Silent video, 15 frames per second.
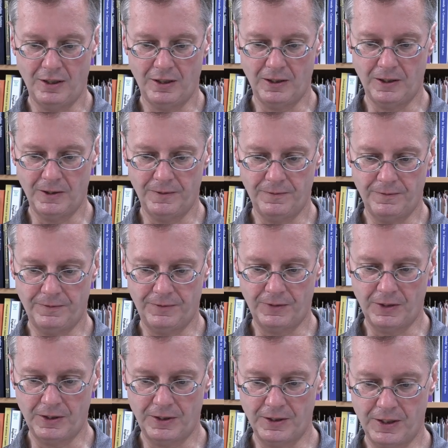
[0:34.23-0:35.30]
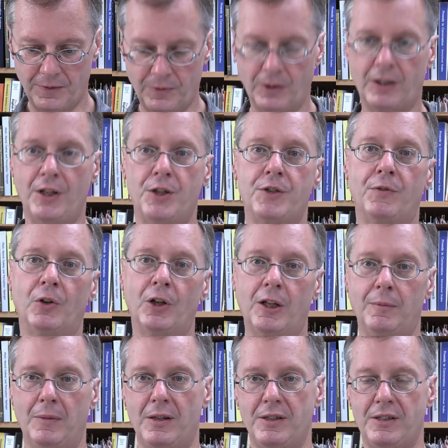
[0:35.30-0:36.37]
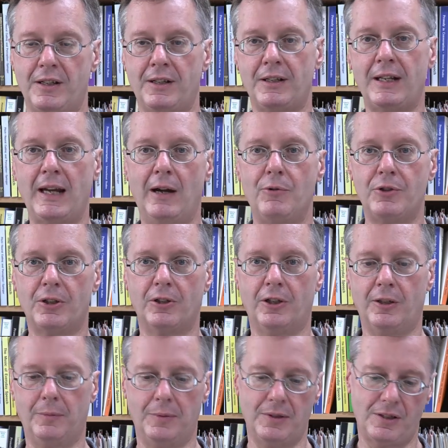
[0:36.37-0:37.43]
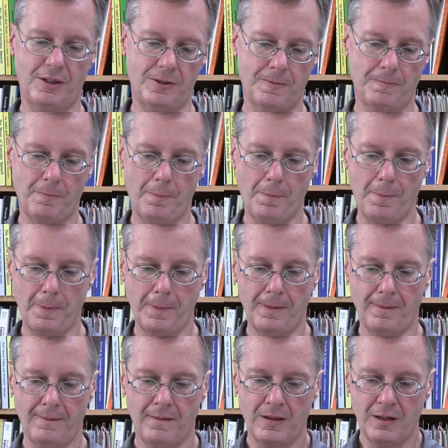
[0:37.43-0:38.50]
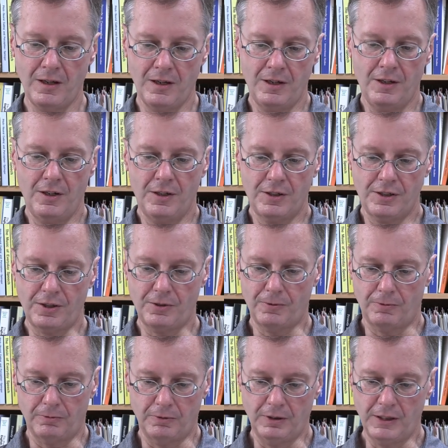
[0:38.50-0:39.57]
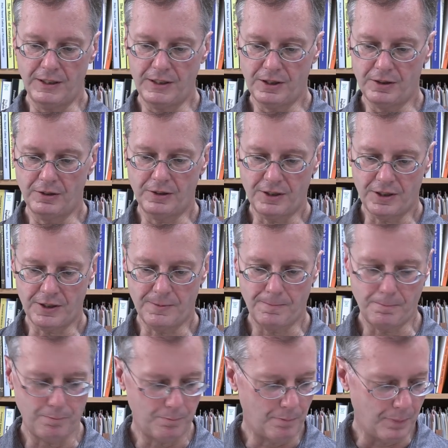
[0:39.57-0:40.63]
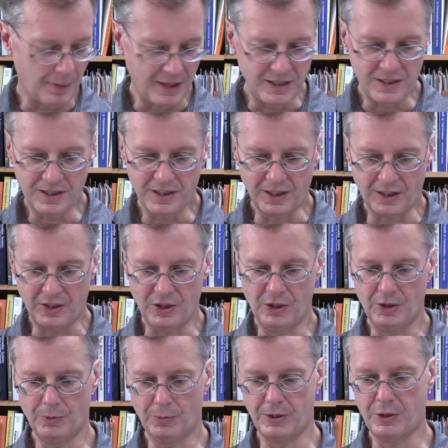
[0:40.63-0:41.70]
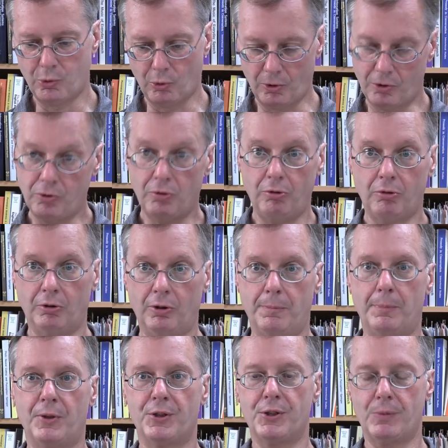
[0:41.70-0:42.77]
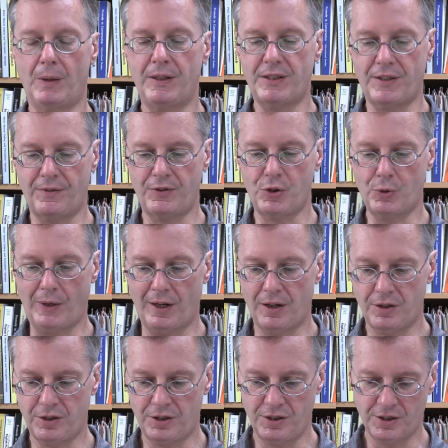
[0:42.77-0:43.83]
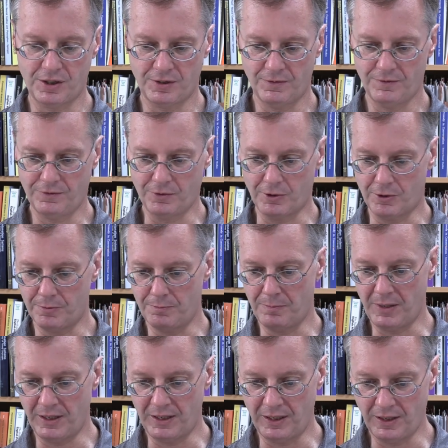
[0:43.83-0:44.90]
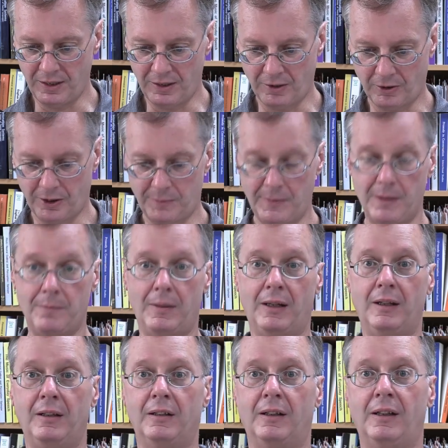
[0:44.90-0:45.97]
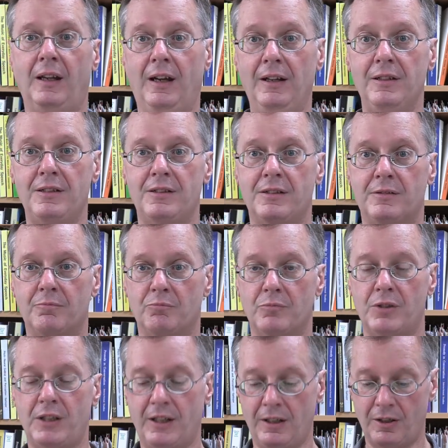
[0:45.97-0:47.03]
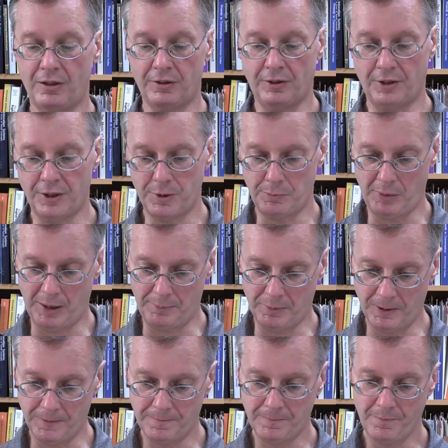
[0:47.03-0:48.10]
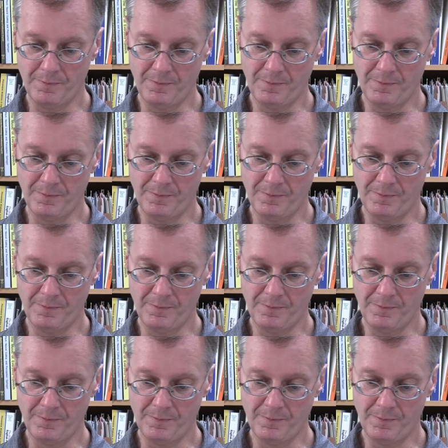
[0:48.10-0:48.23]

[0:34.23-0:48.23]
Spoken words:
of different kinds of arguments and counter-arguments. So let's look at some basic rhetorical or persuasive strategies for making an argument, making a case, say in a college paper.